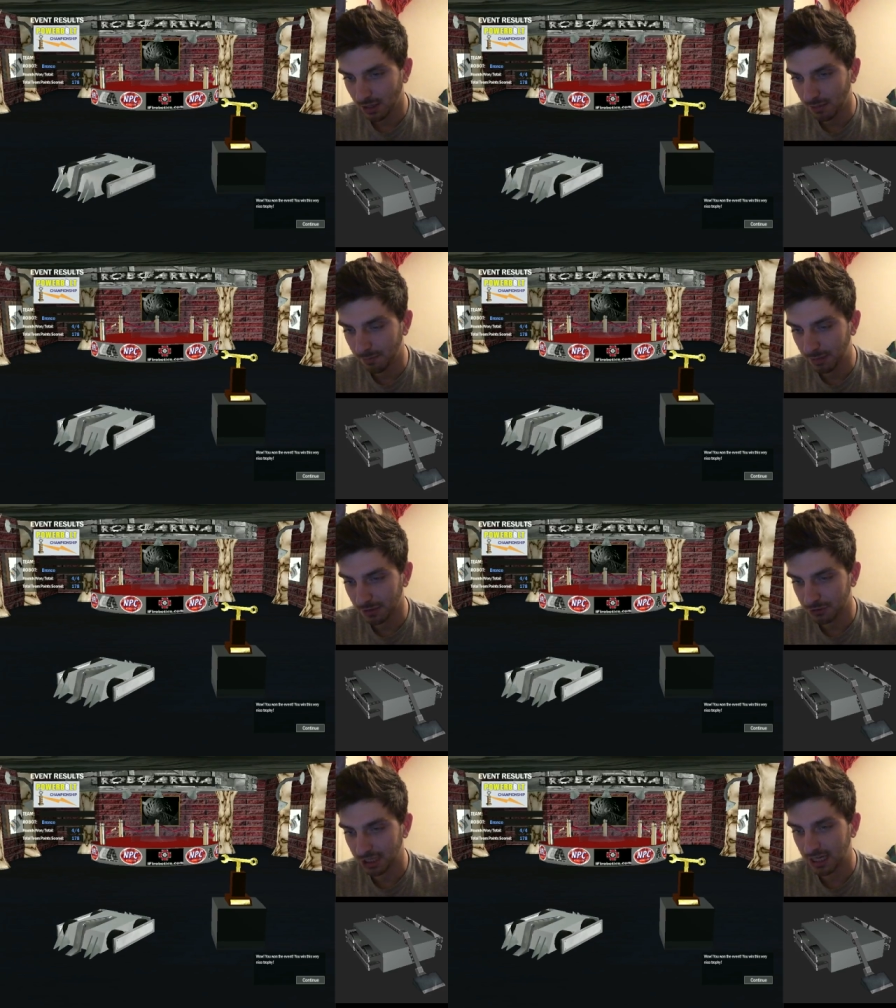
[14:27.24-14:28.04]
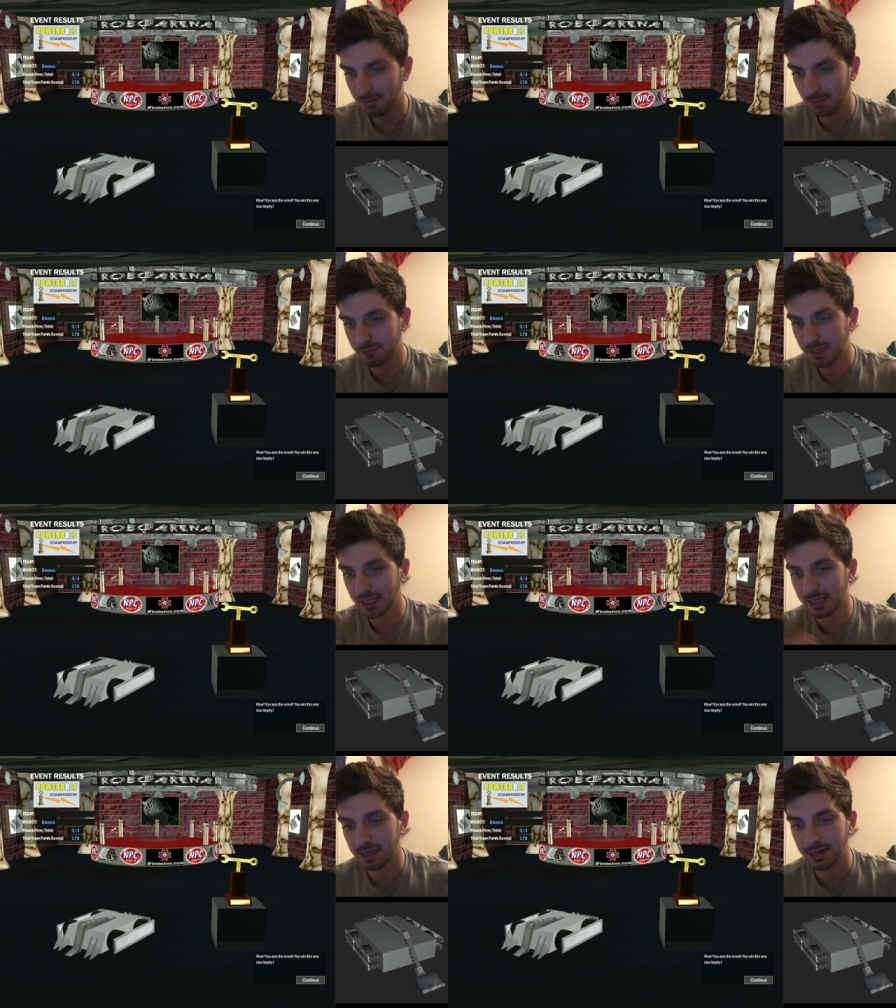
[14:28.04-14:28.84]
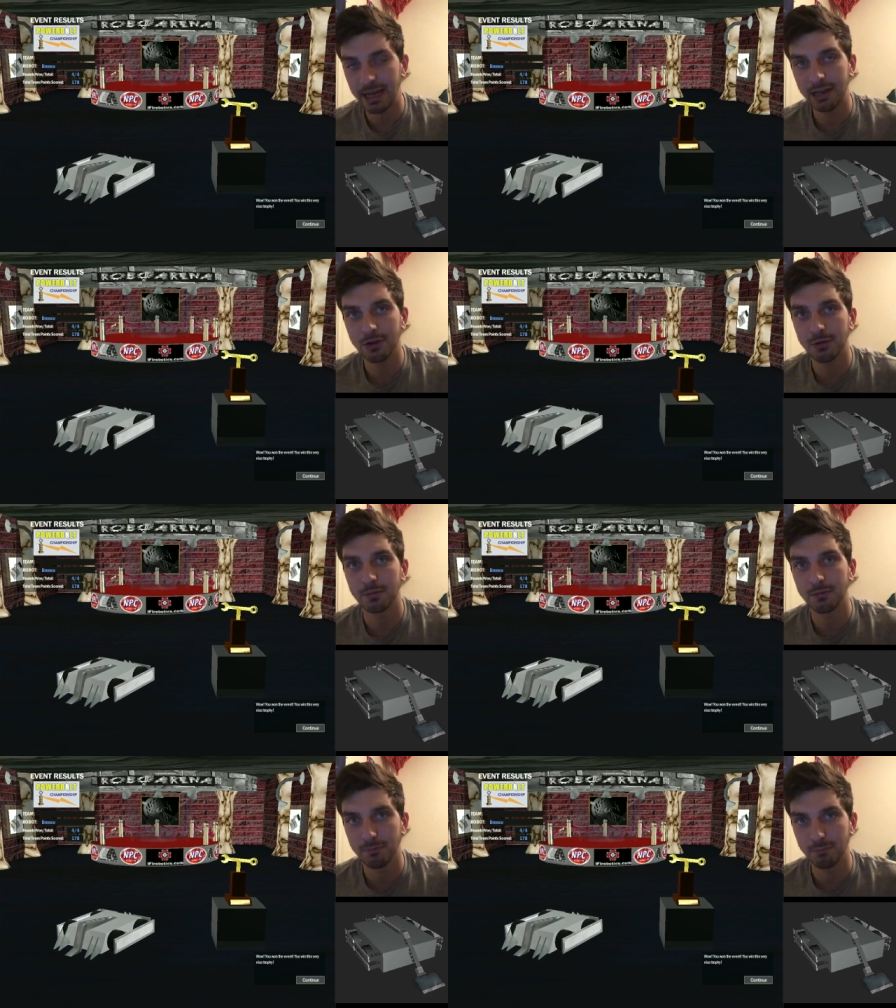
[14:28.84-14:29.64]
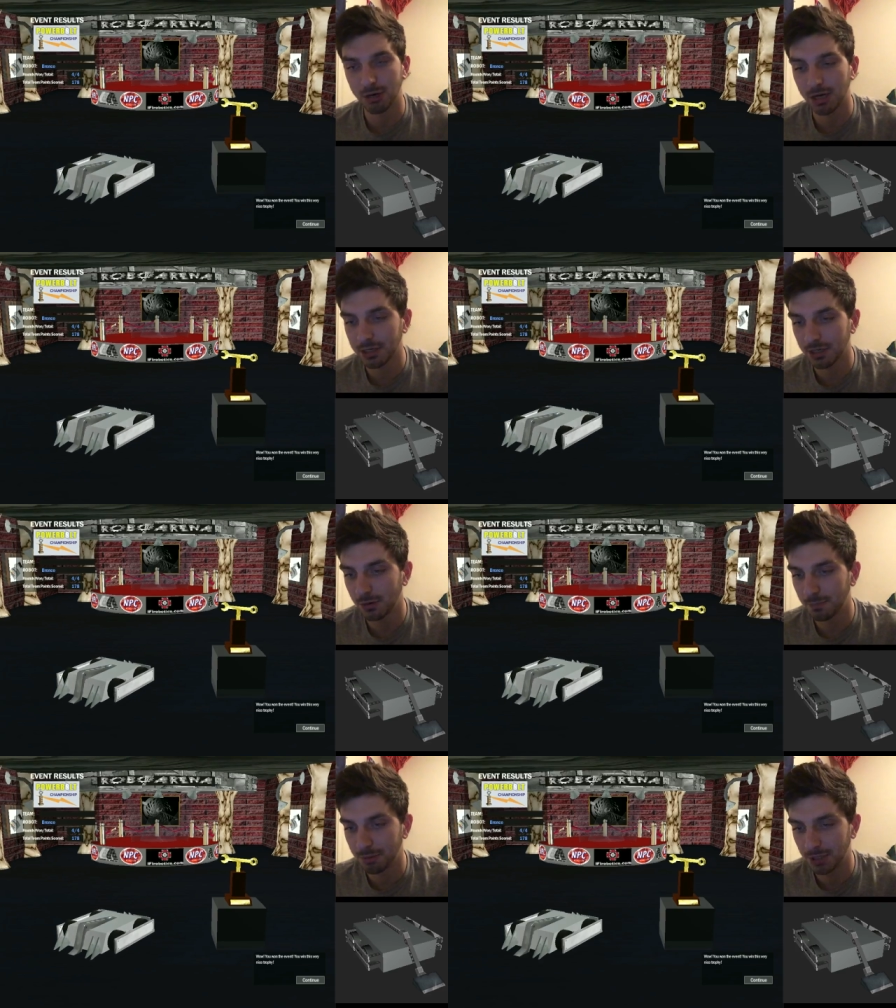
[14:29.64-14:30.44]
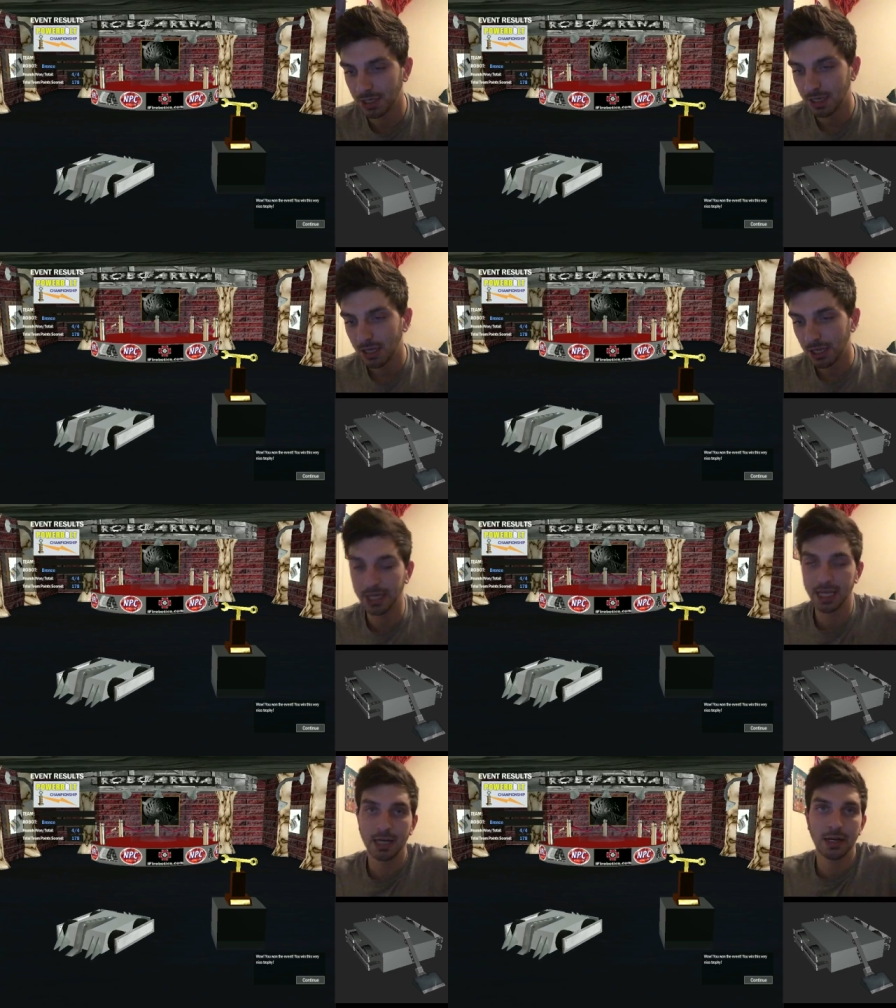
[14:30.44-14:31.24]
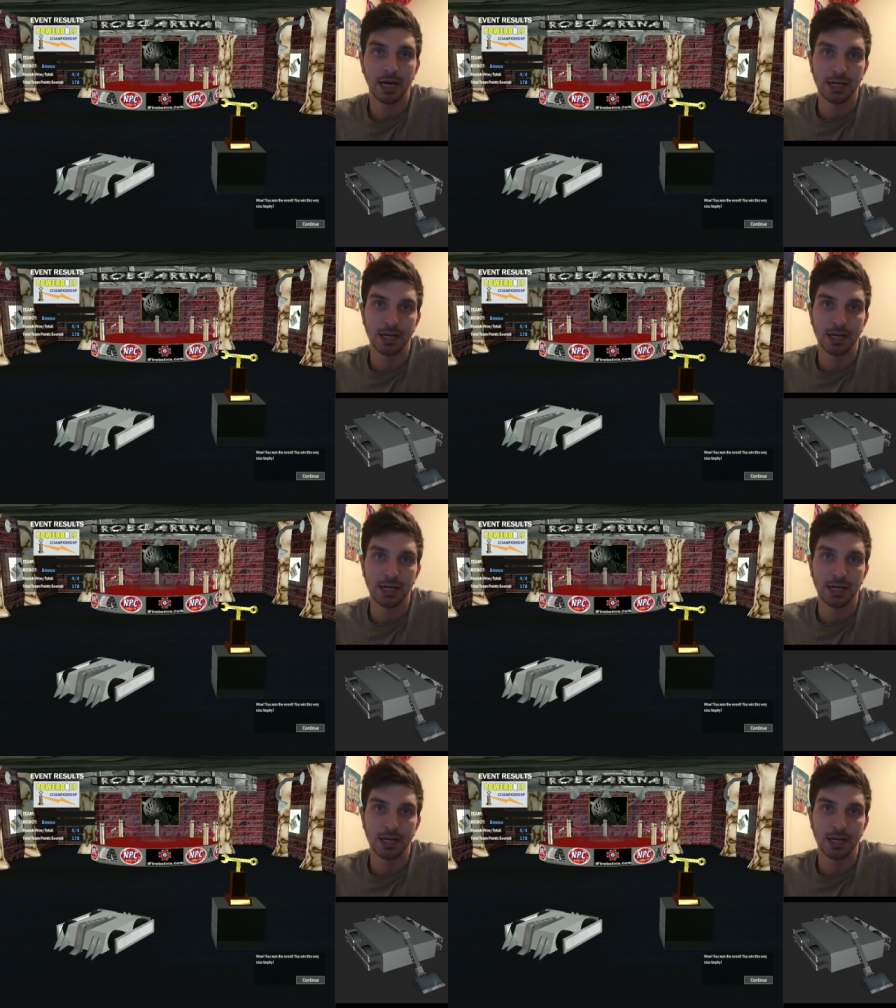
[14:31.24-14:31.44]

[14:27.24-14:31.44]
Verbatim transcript: a better job of making it an accurate Bronco, but again,